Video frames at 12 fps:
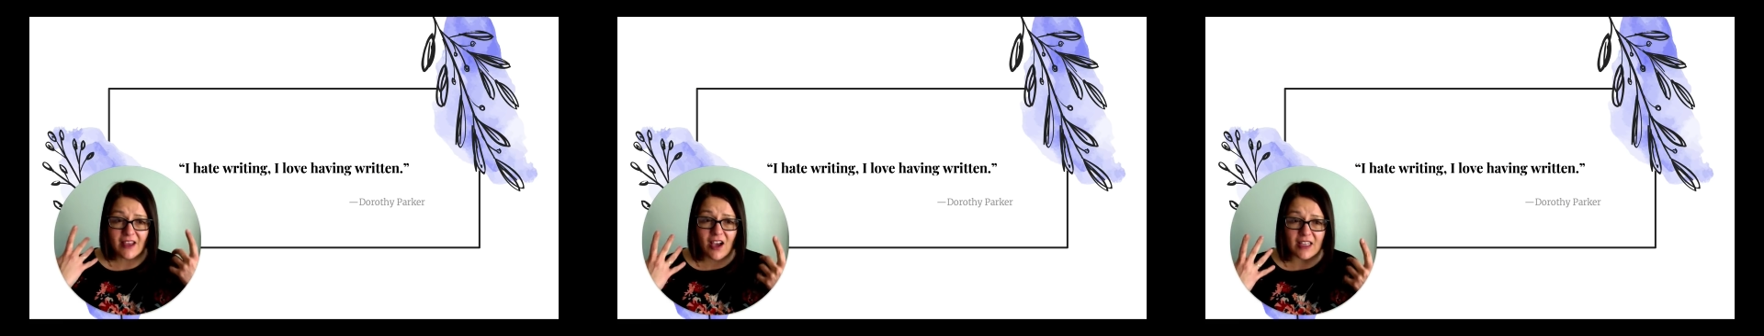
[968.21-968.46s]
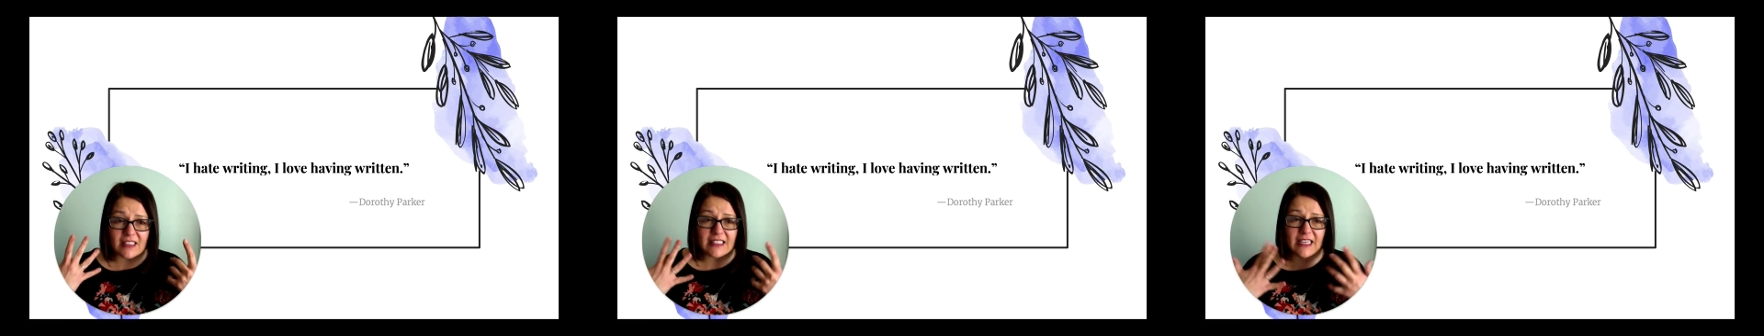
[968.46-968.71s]

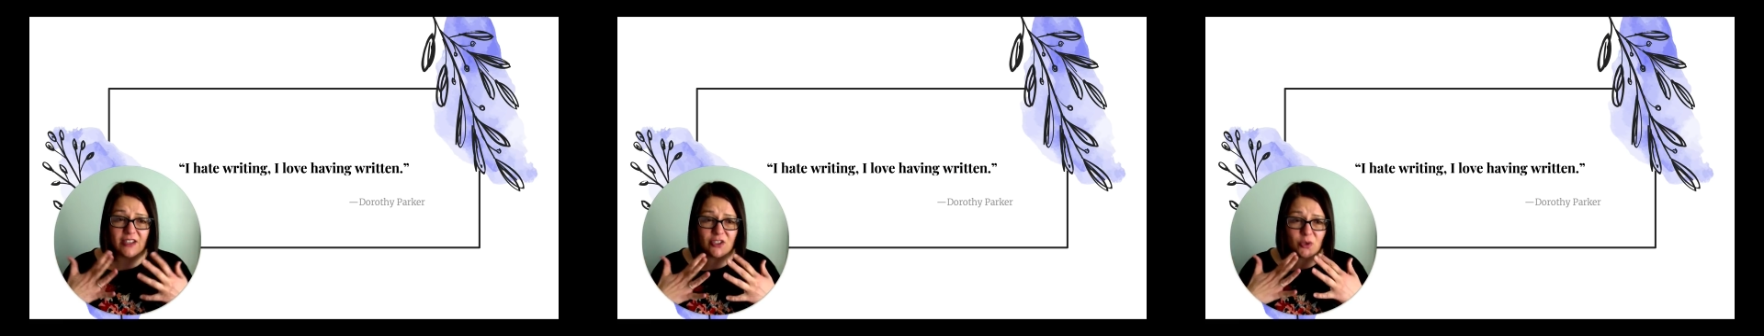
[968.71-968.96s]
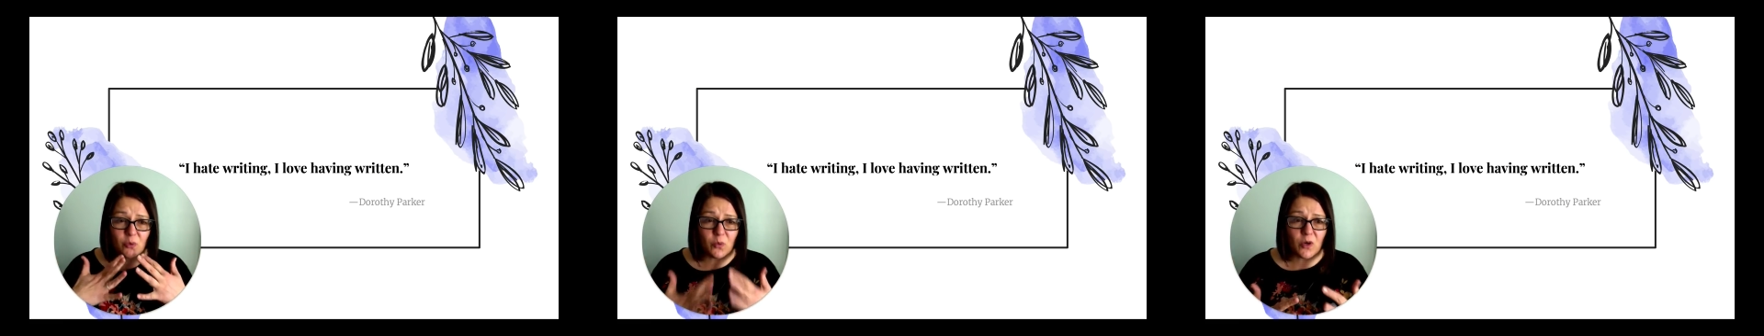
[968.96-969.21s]
thoughts
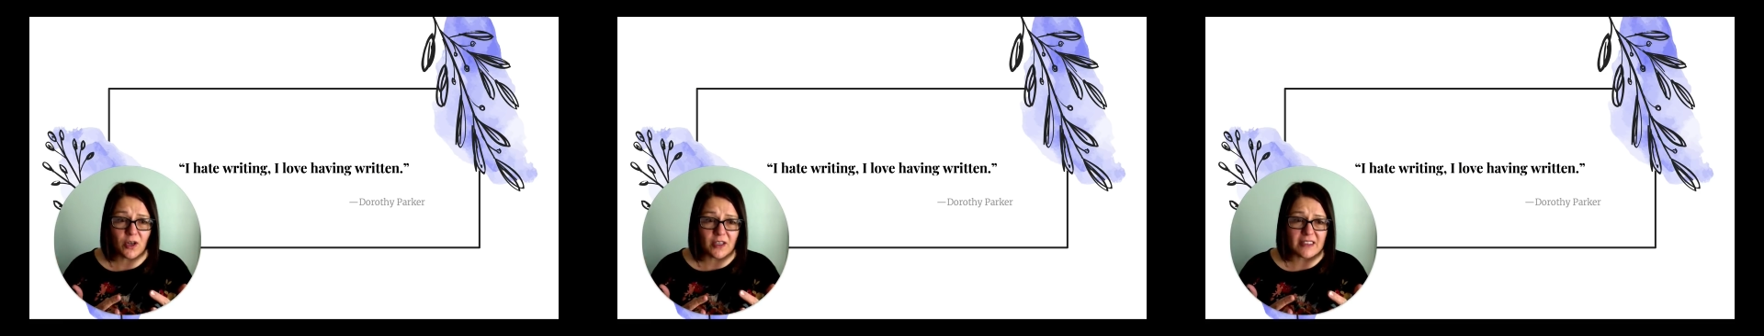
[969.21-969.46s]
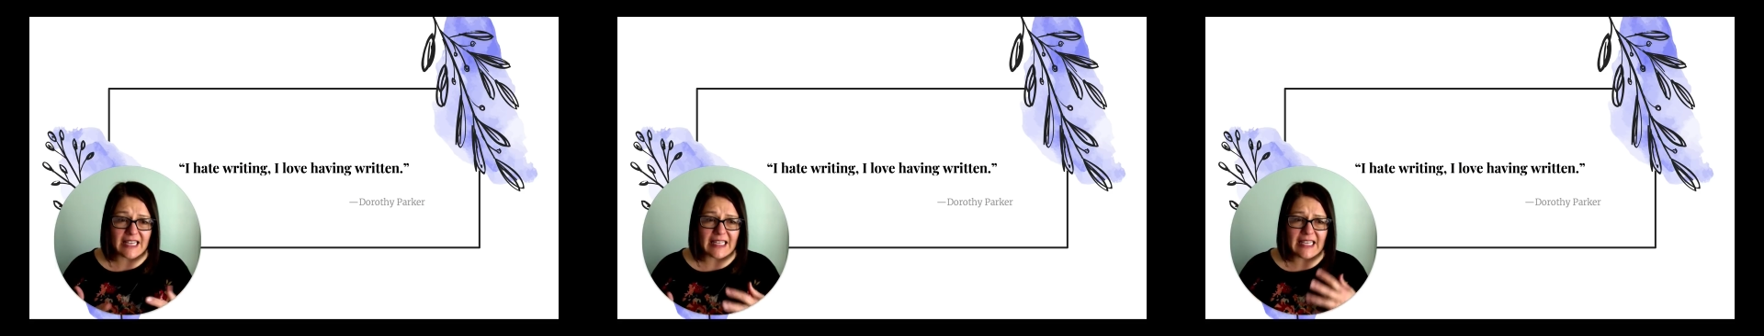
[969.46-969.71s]
into
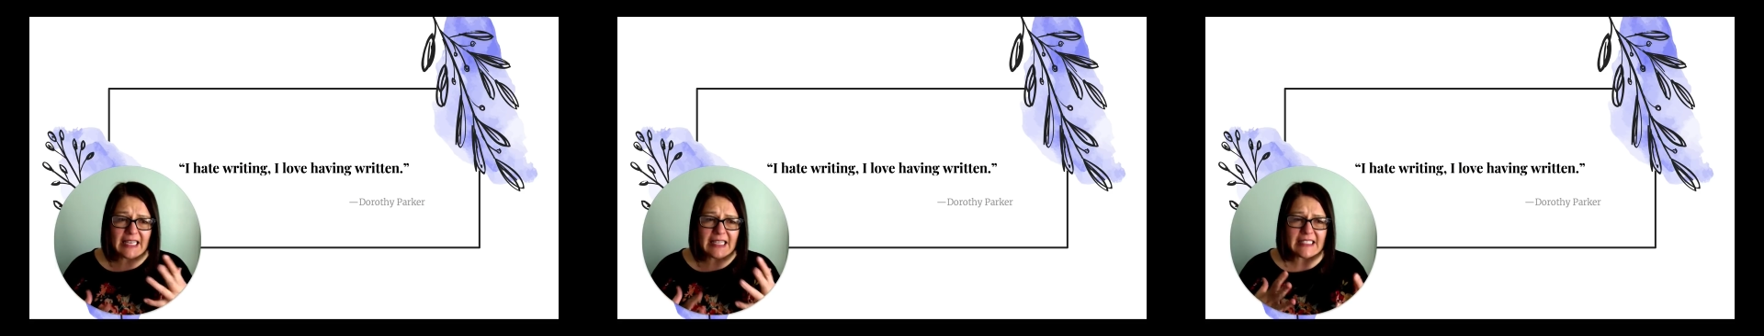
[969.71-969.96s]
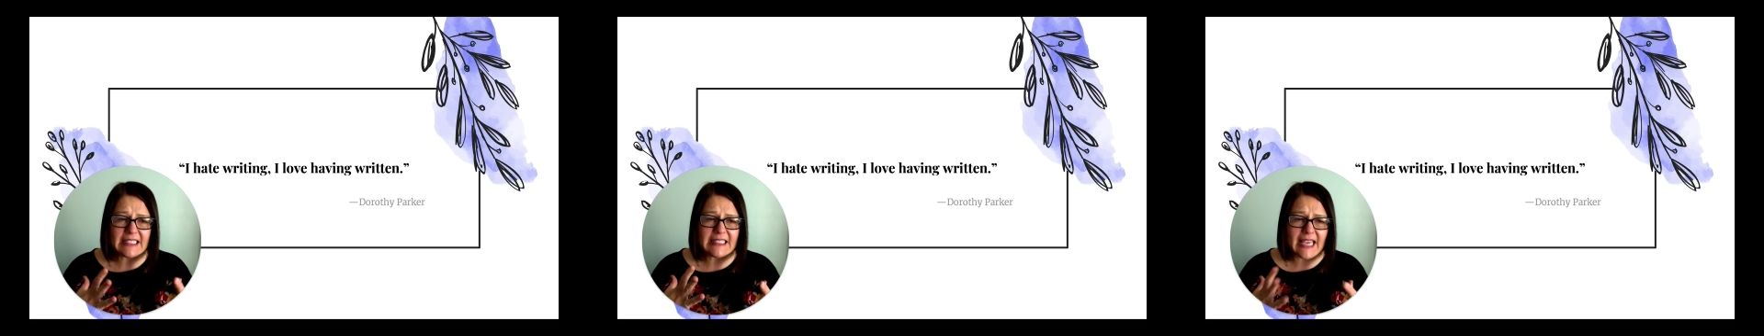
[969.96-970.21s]
words and get it
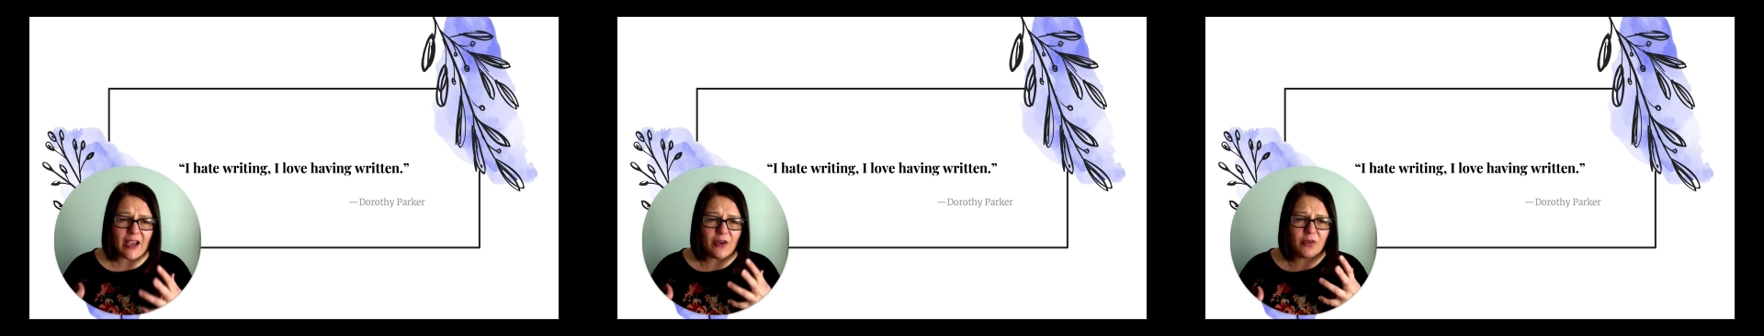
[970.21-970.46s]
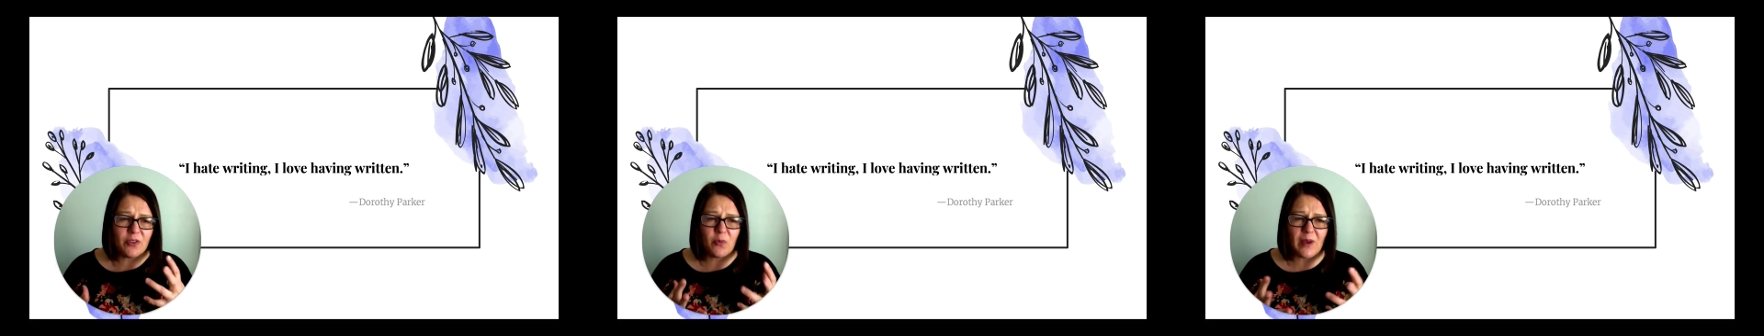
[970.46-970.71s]
to
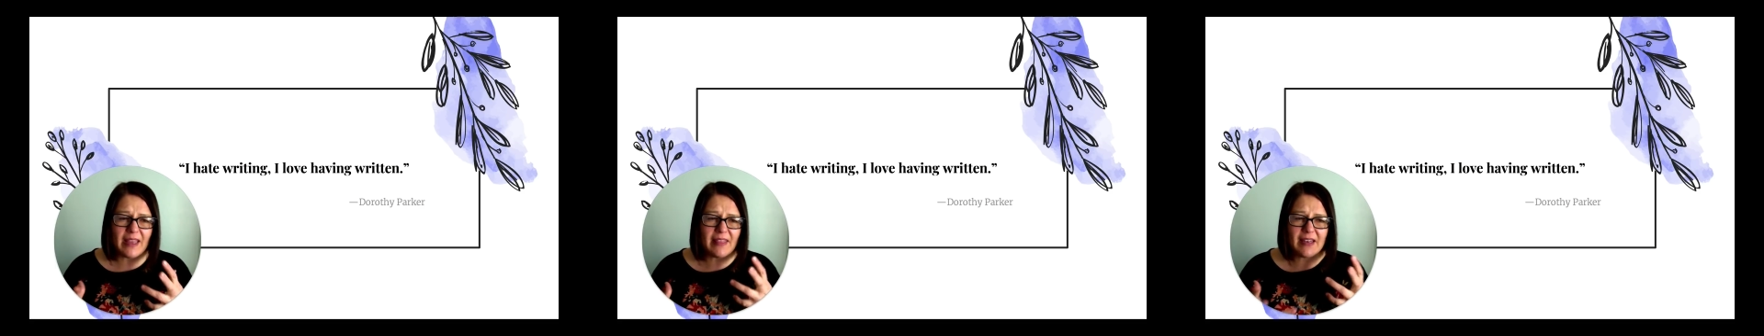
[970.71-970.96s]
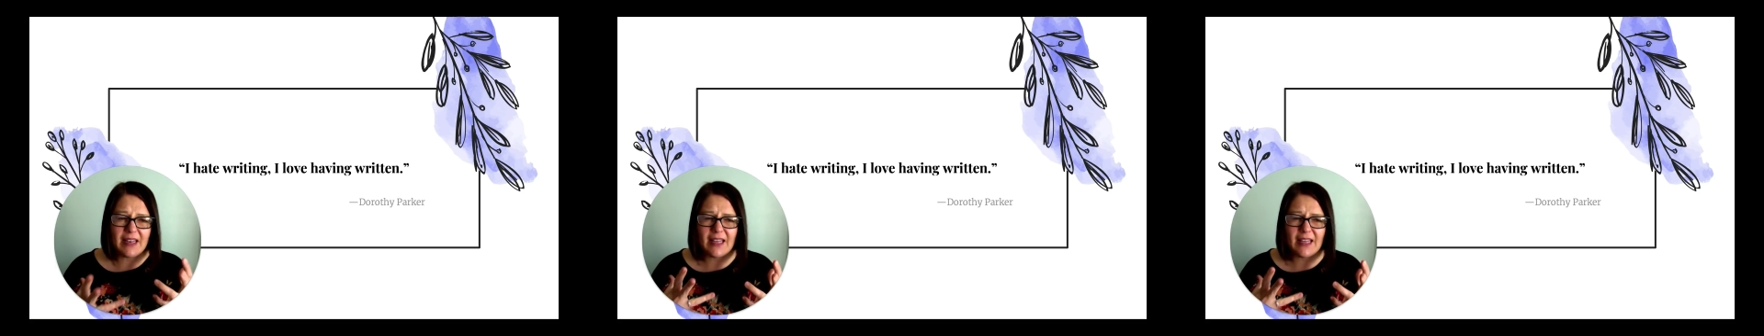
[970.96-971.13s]
sound the way that